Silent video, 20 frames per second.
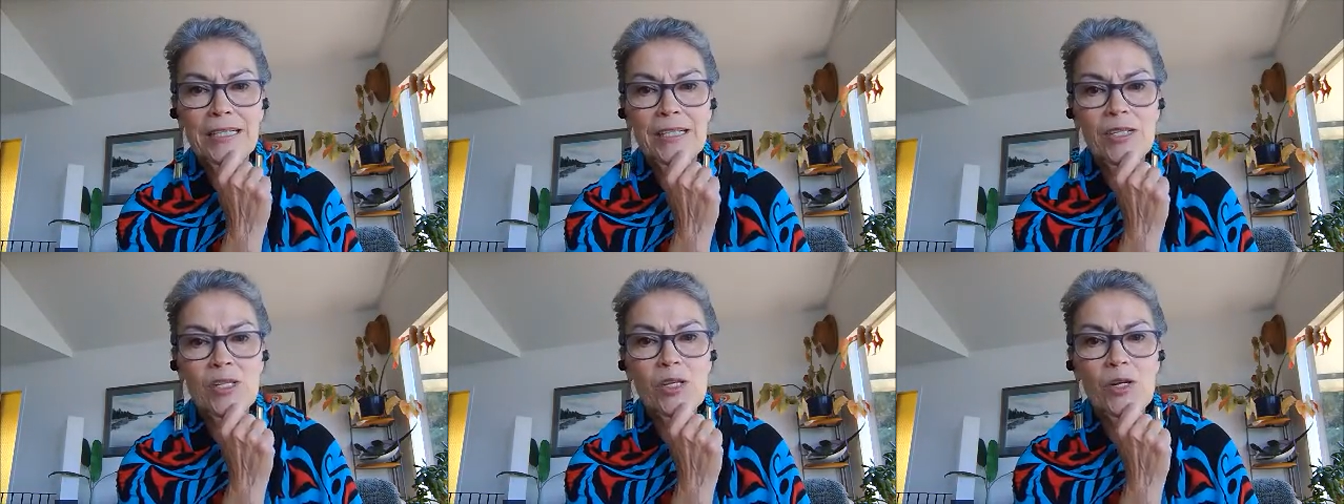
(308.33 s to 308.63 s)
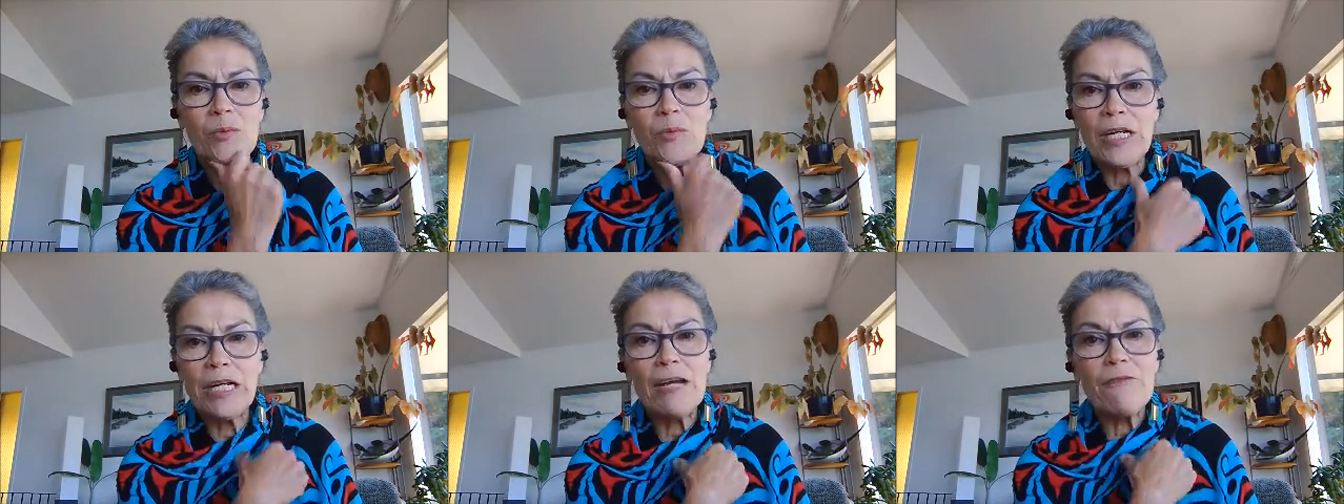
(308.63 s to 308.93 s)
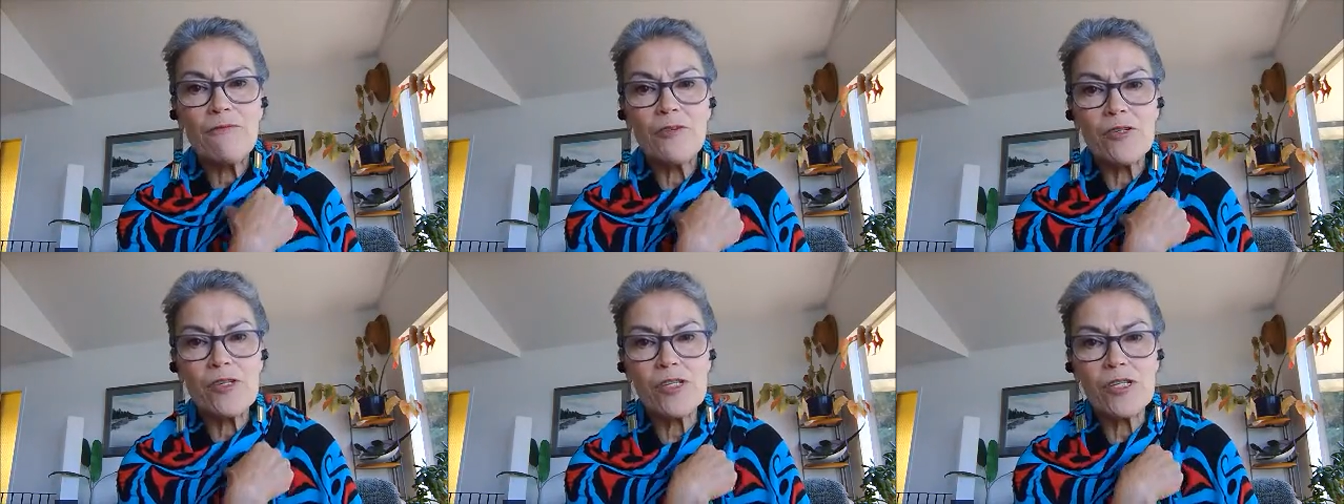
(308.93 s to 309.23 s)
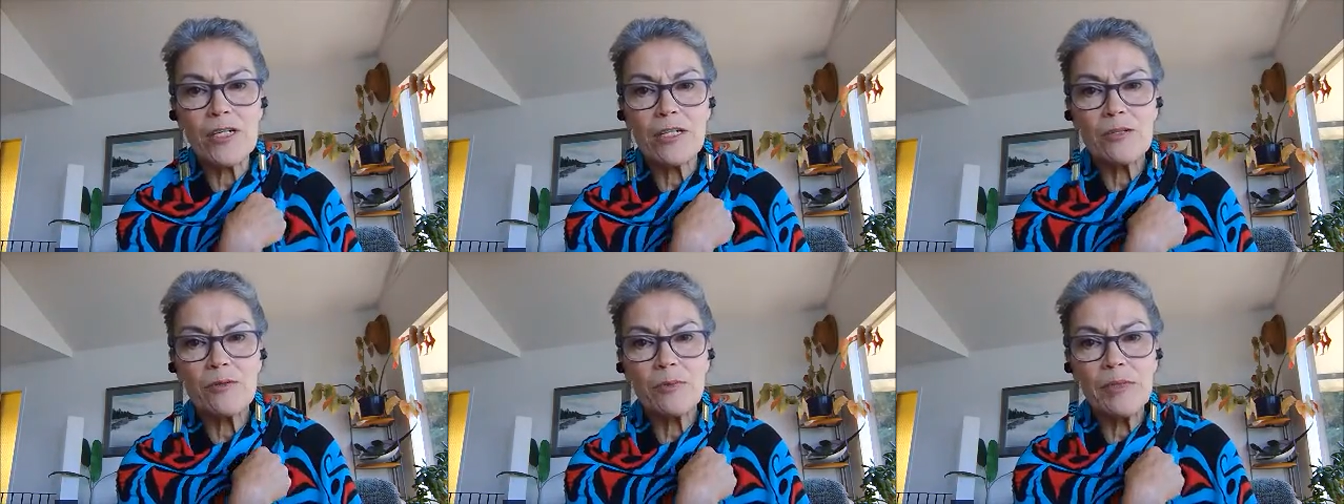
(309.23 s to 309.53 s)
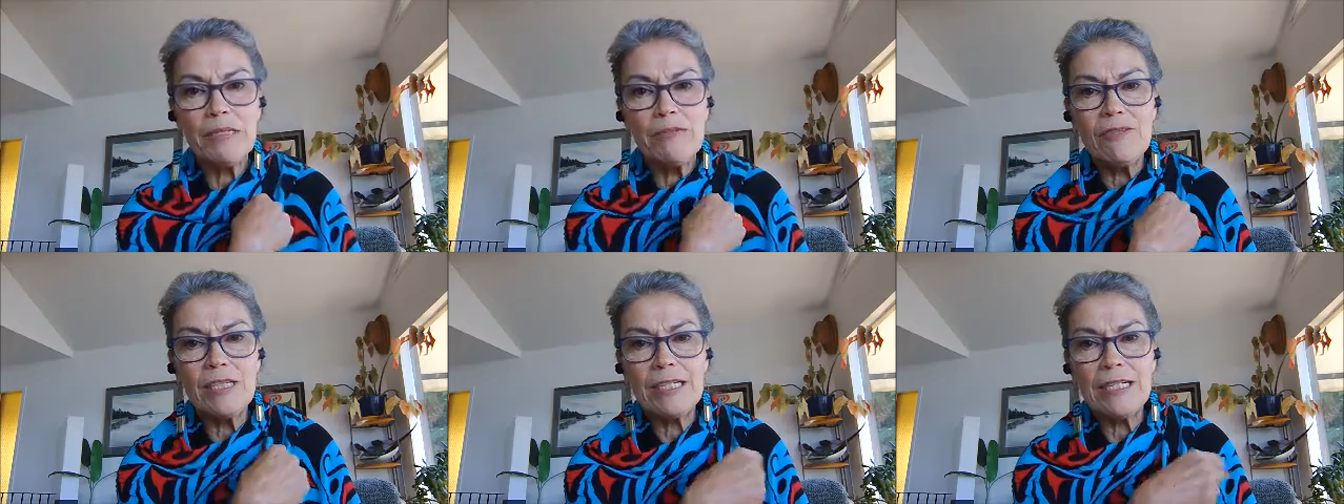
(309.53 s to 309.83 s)
and so when I first started
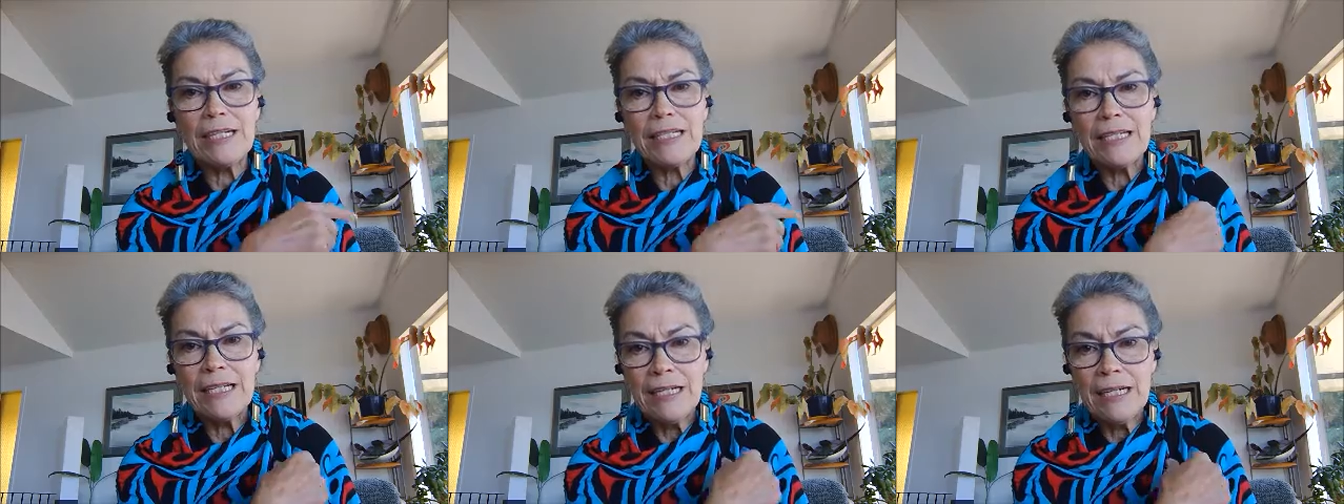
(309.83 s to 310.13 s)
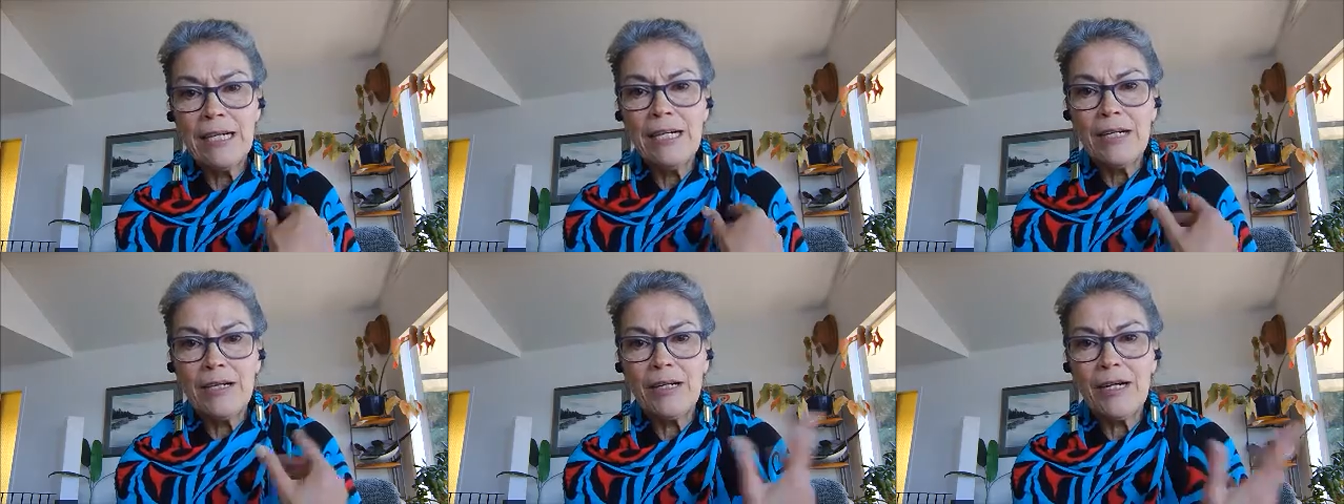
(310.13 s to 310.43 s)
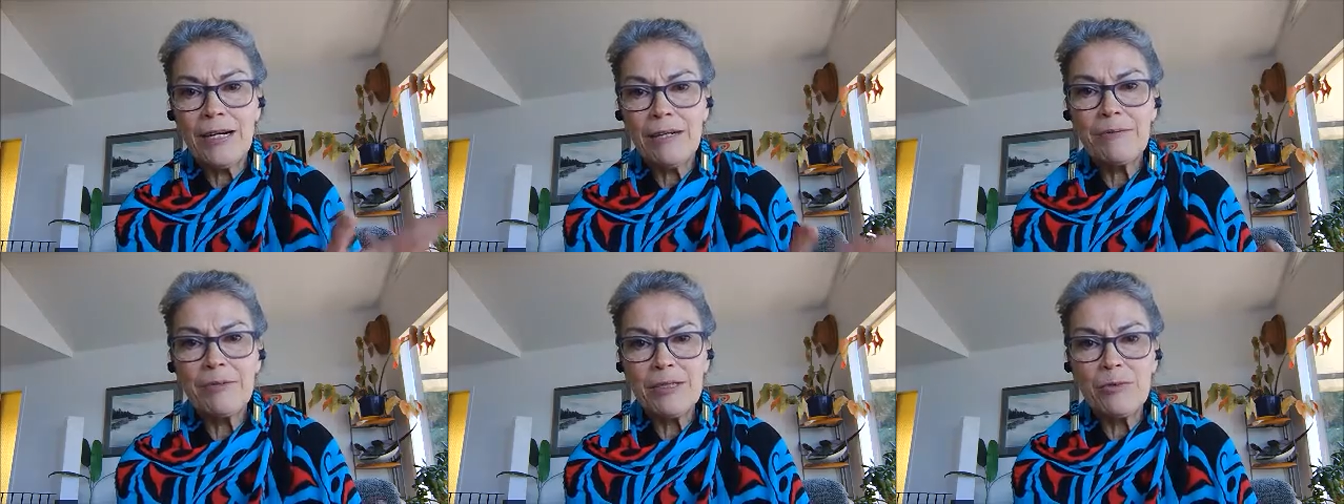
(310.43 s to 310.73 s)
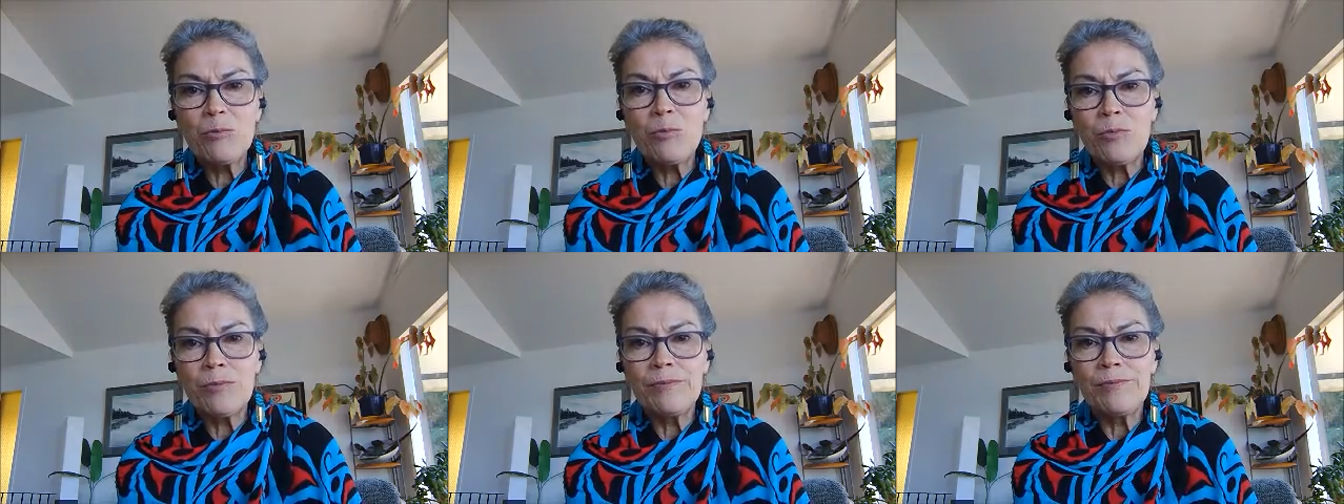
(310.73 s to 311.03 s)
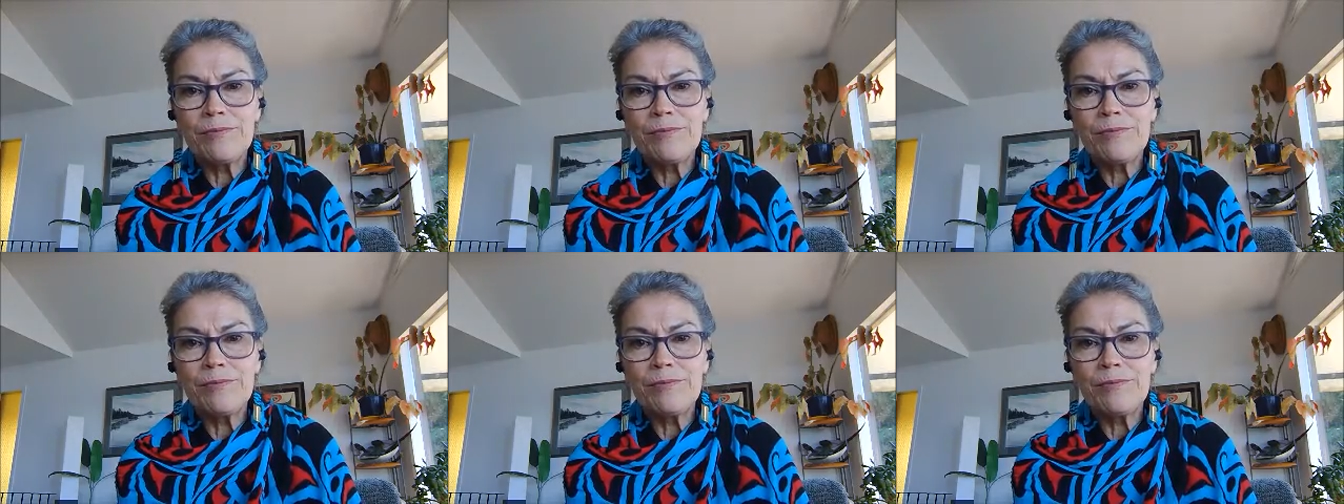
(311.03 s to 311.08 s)
weaving, I would